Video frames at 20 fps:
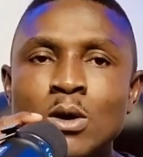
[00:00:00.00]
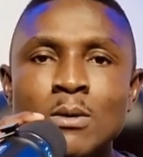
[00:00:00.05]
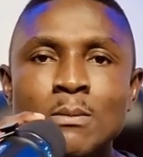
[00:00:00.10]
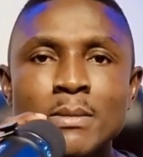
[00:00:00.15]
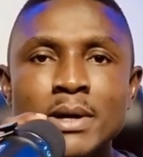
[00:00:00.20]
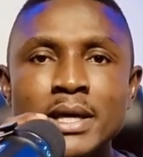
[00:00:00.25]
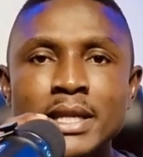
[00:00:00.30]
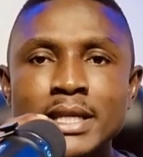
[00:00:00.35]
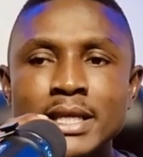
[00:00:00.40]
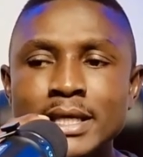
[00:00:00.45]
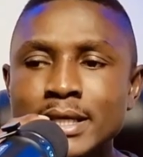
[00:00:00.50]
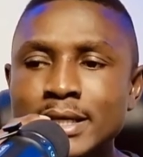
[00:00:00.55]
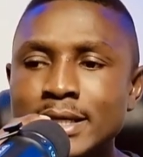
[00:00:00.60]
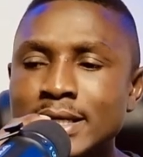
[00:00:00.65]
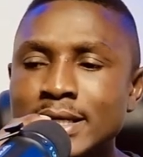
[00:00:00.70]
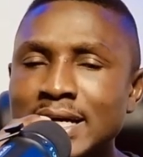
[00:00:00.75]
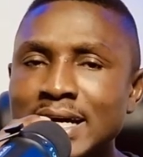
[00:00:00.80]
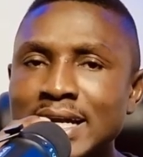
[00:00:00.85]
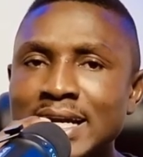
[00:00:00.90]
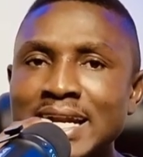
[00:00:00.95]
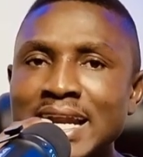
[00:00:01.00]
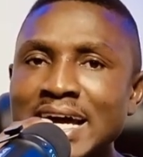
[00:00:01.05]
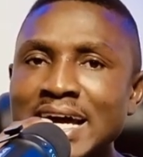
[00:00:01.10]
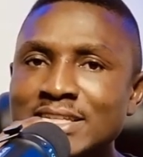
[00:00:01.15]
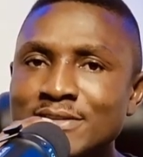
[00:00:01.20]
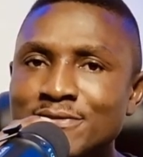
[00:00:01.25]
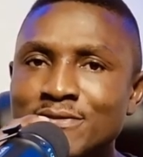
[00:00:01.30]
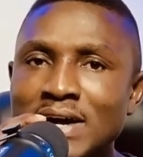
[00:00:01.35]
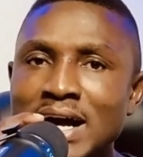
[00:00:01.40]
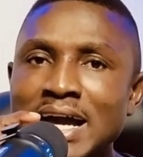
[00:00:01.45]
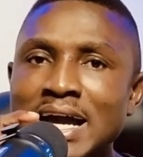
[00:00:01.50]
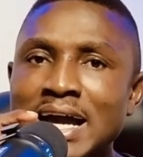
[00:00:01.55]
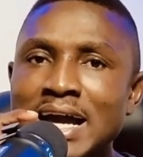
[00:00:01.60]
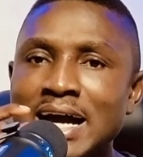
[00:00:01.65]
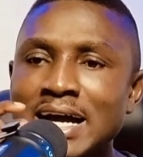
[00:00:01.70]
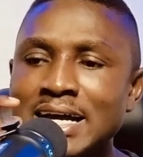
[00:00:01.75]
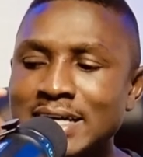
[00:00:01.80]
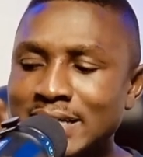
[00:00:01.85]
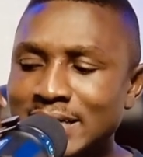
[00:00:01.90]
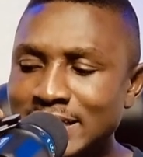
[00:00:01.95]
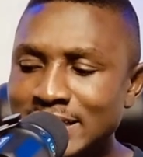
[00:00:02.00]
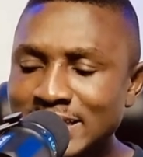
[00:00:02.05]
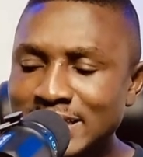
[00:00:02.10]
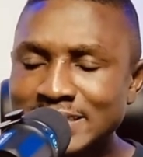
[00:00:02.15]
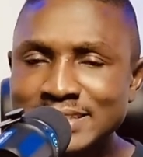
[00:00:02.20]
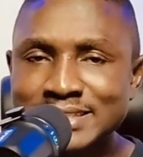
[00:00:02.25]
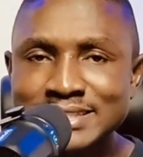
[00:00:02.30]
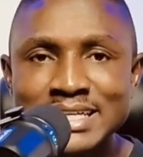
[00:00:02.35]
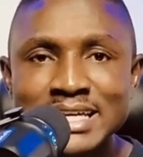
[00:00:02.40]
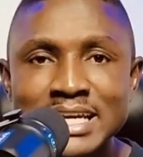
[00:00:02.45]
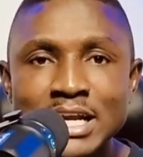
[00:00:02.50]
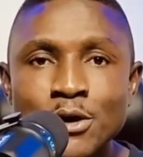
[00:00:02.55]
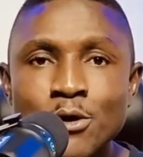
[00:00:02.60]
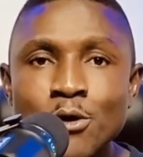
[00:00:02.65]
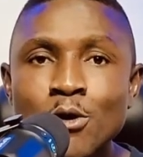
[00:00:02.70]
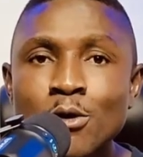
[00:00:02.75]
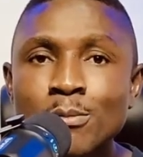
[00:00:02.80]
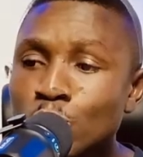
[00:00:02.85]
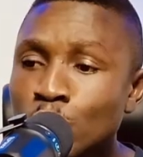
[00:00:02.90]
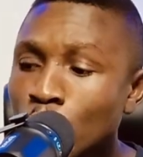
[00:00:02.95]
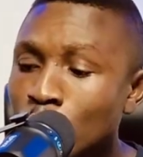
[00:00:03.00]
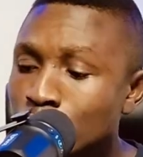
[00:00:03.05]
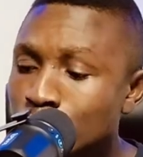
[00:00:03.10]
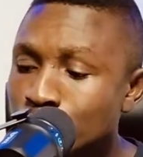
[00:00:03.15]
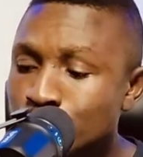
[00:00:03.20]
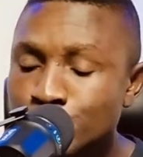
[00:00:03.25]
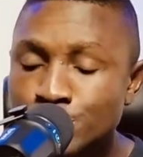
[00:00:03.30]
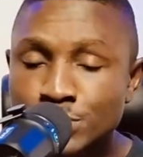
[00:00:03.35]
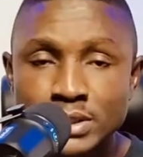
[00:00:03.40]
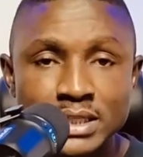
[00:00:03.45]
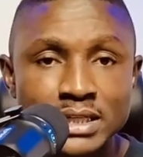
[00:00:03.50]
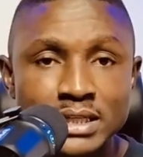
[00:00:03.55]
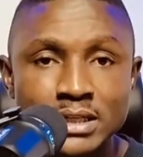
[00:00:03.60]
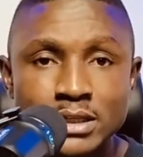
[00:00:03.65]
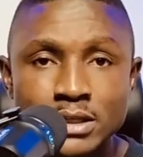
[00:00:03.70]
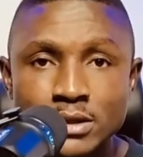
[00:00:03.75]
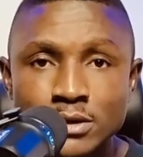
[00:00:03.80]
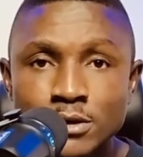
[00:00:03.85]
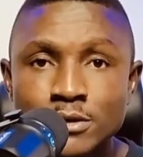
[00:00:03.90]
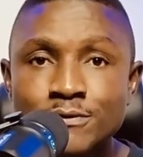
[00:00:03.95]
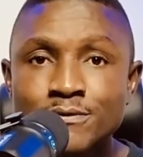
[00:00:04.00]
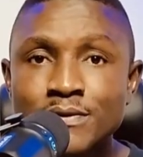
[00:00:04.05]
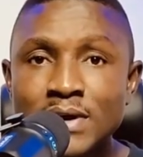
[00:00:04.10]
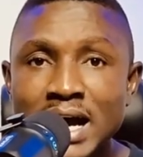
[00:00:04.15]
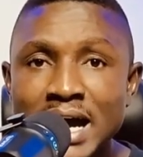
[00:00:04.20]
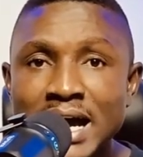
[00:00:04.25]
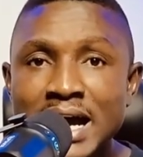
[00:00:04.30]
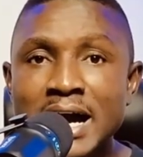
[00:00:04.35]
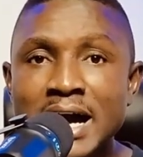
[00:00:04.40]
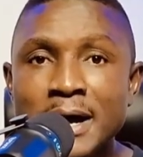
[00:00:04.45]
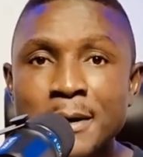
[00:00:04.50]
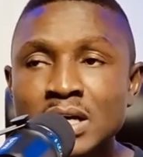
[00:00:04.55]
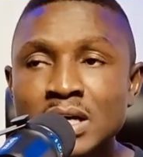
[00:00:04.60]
but it can light fire. It can set a whole country on fire.